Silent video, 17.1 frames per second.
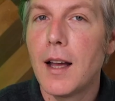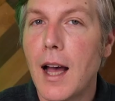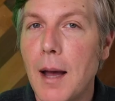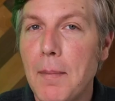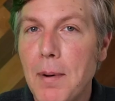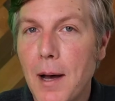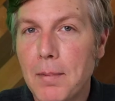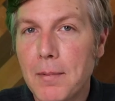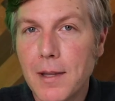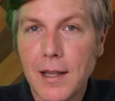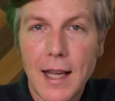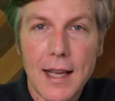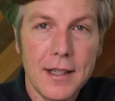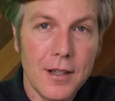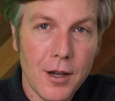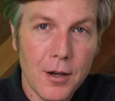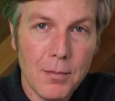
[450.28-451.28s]
I popped the
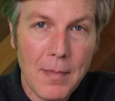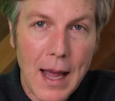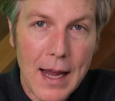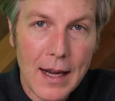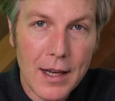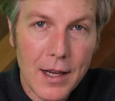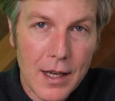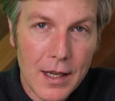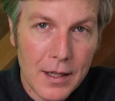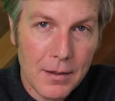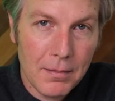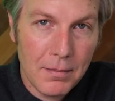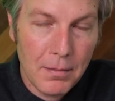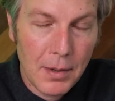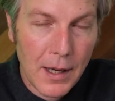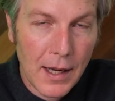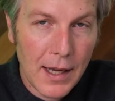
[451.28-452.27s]
light dome back on,
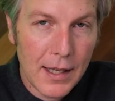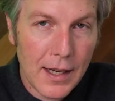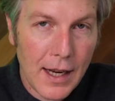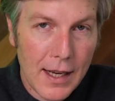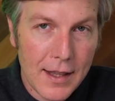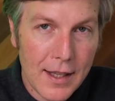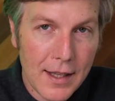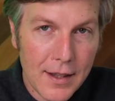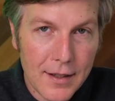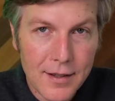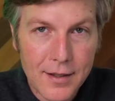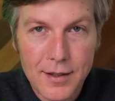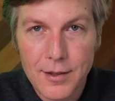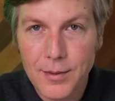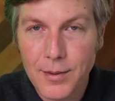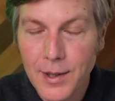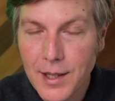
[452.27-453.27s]
but I think this
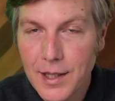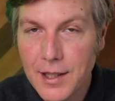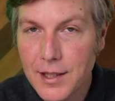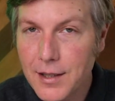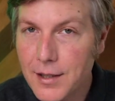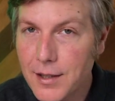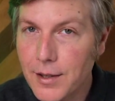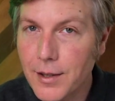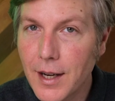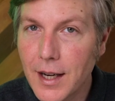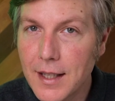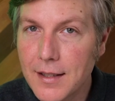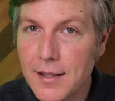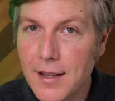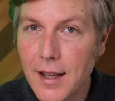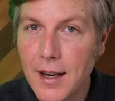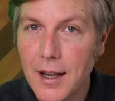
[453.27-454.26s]
is really just a great
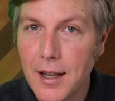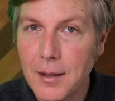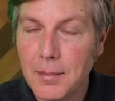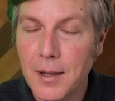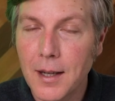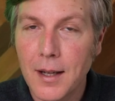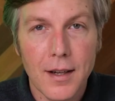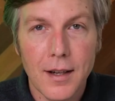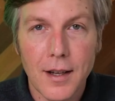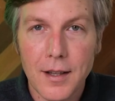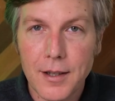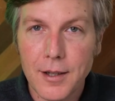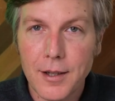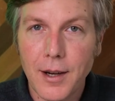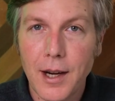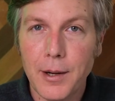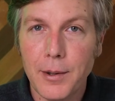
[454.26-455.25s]
setup. Another
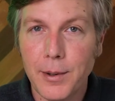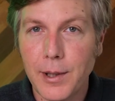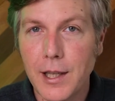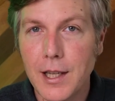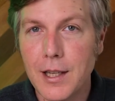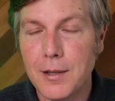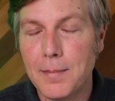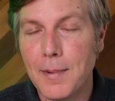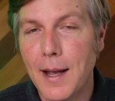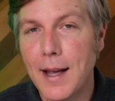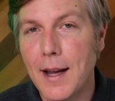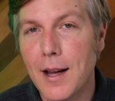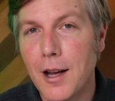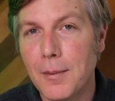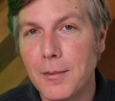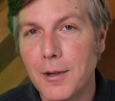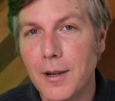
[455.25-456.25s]
great release by
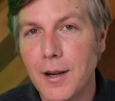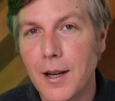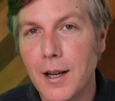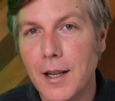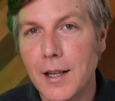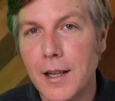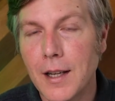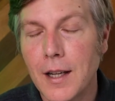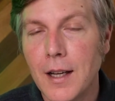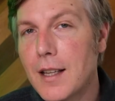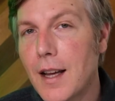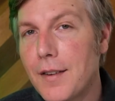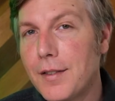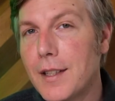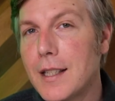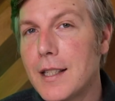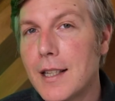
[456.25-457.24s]
Amaran.
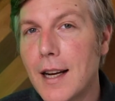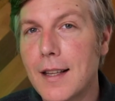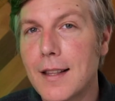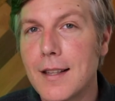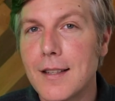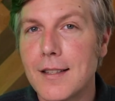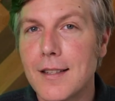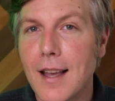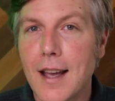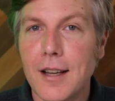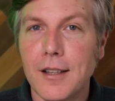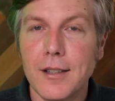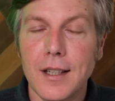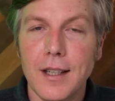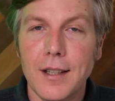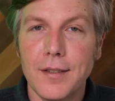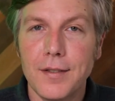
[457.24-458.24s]
Definitely check these out
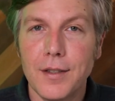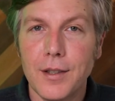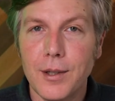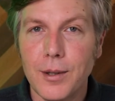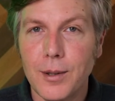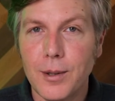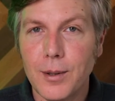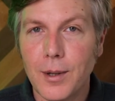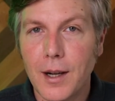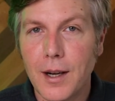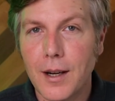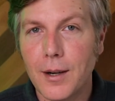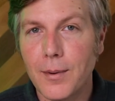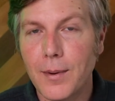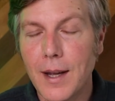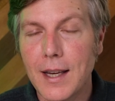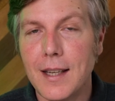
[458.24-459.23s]
if you are
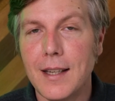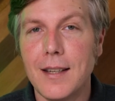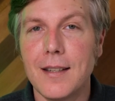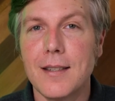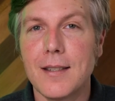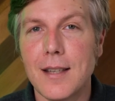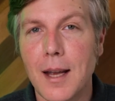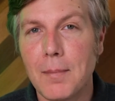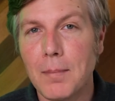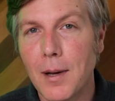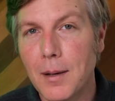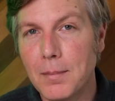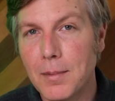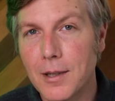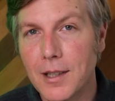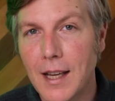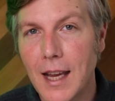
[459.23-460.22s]
ready to step
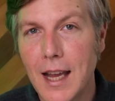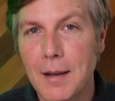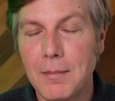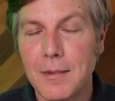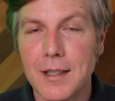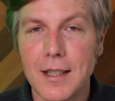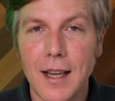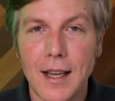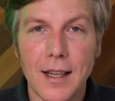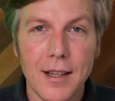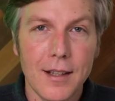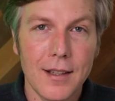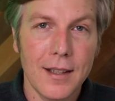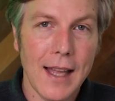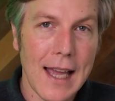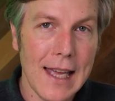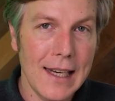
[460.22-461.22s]
up your game and take your
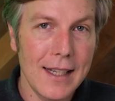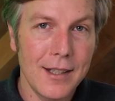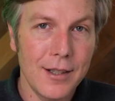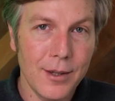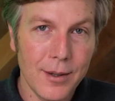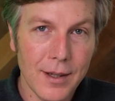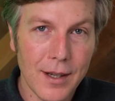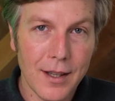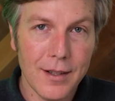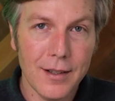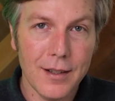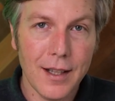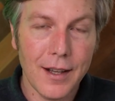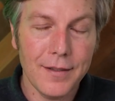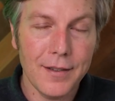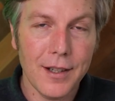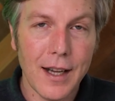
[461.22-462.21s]
lighting to another level.